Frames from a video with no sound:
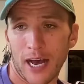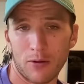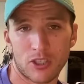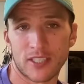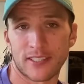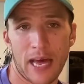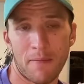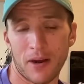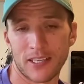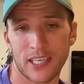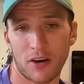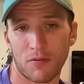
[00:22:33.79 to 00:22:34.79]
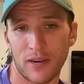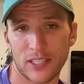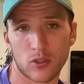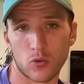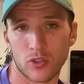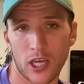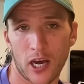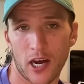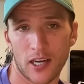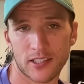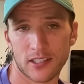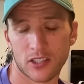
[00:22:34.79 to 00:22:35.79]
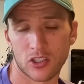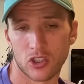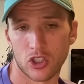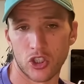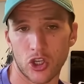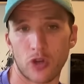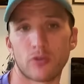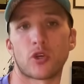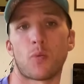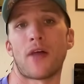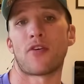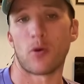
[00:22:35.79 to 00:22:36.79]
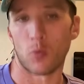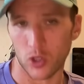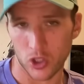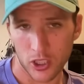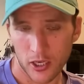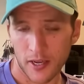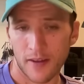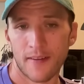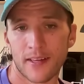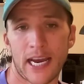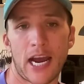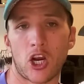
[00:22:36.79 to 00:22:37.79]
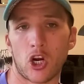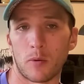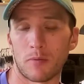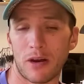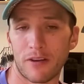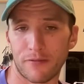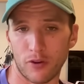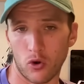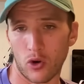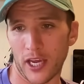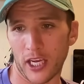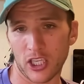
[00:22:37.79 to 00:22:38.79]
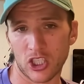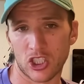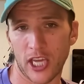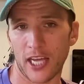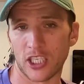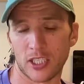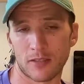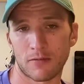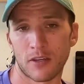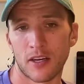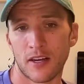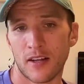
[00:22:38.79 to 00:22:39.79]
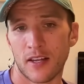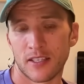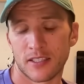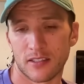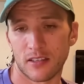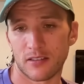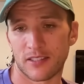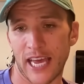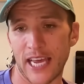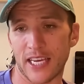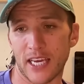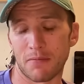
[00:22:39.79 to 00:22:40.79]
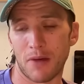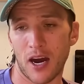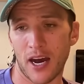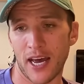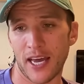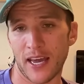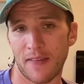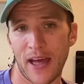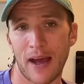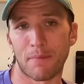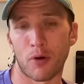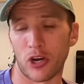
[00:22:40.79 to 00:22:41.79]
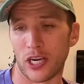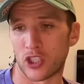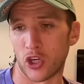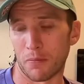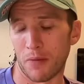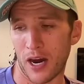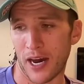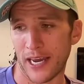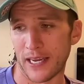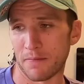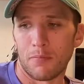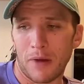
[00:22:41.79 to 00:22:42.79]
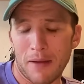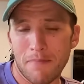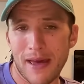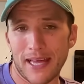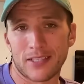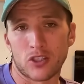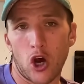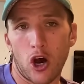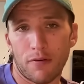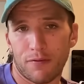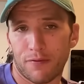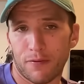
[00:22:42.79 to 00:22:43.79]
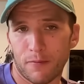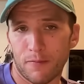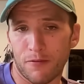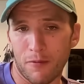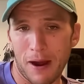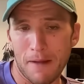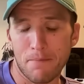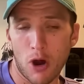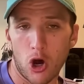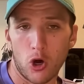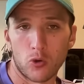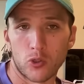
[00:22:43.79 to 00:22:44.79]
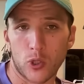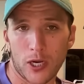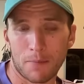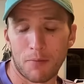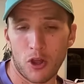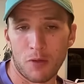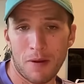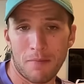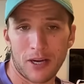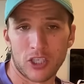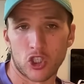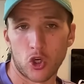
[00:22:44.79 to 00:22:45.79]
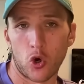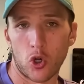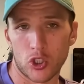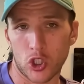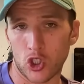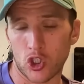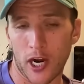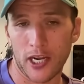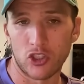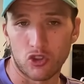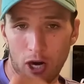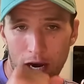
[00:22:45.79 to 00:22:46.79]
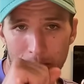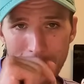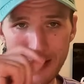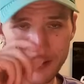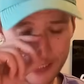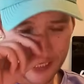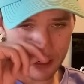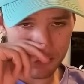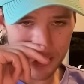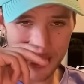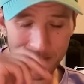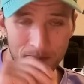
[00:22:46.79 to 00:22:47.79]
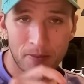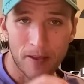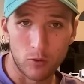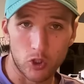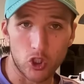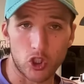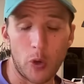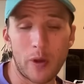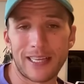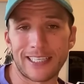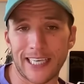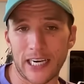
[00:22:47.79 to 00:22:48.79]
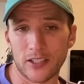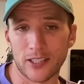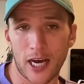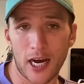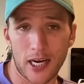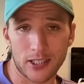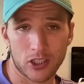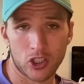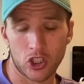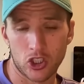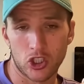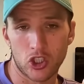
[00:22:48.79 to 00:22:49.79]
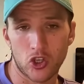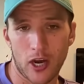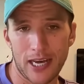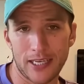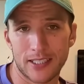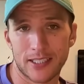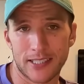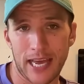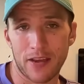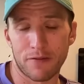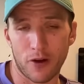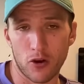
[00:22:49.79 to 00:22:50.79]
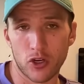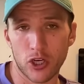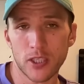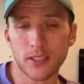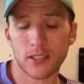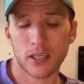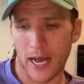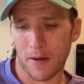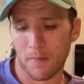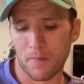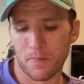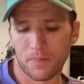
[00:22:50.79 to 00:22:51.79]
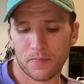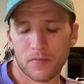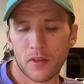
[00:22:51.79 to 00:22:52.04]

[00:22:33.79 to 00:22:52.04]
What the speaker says: I would just set myself little tasks to do. So whether it was carrying on with my fueling, at that point, I took my mitts off for my poles so I could put them in my shorts to try and dry them out a little bit. It was just doing these little tasks just to try and stay focused. And